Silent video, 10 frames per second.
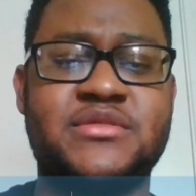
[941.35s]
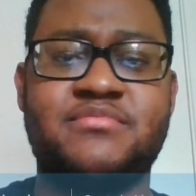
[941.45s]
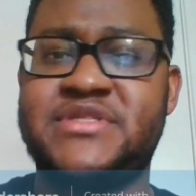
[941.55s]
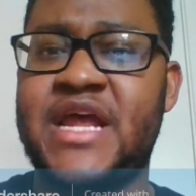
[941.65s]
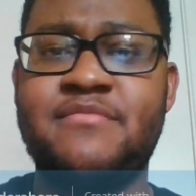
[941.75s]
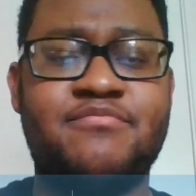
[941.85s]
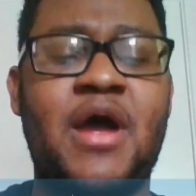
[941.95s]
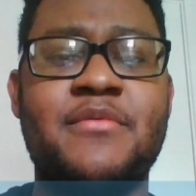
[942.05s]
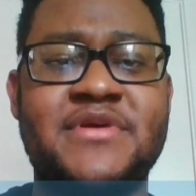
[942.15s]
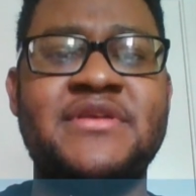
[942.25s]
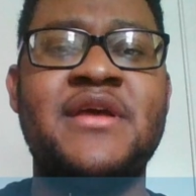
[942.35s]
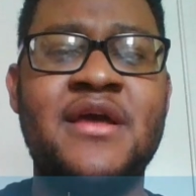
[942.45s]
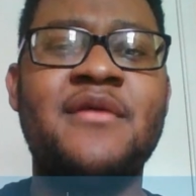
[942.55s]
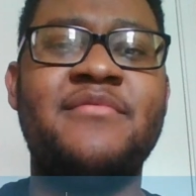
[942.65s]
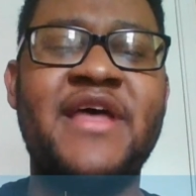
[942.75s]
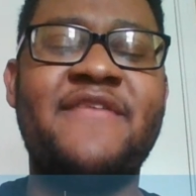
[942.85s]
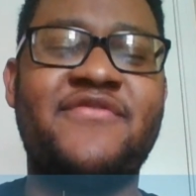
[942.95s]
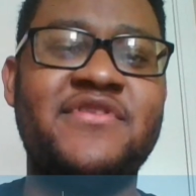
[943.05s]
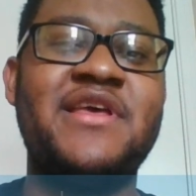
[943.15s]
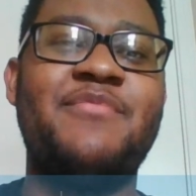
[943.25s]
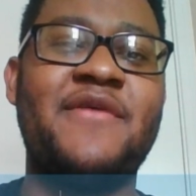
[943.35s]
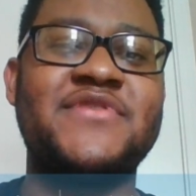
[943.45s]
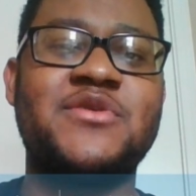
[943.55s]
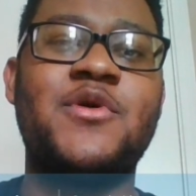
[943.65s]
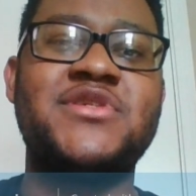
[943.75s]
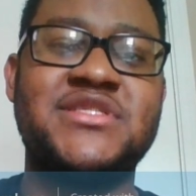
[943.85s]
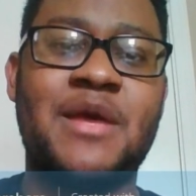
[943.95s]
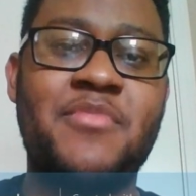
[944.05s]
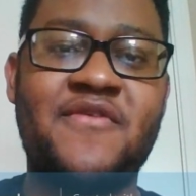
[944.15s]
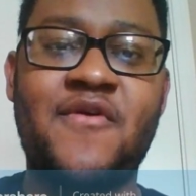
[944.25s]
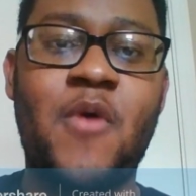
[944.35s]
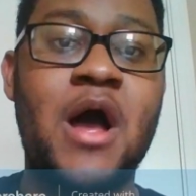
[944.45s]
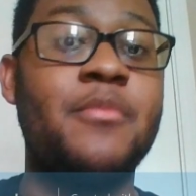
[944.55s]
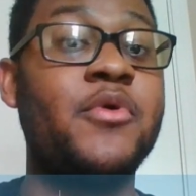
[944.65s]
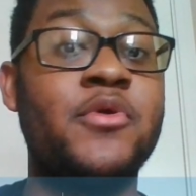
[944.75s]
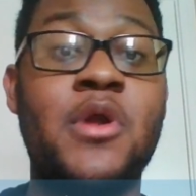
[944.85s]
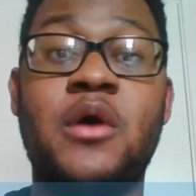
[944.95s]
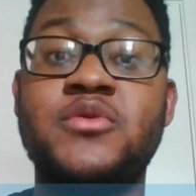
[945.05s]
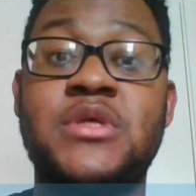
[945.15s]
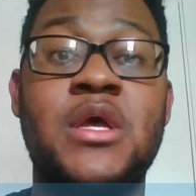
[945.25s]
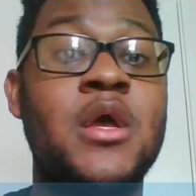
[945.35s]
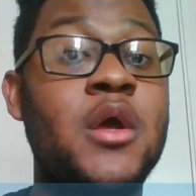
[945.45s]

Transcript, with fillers: Same, probably, definitely perfect score, just like Breath of Wild. But who knows?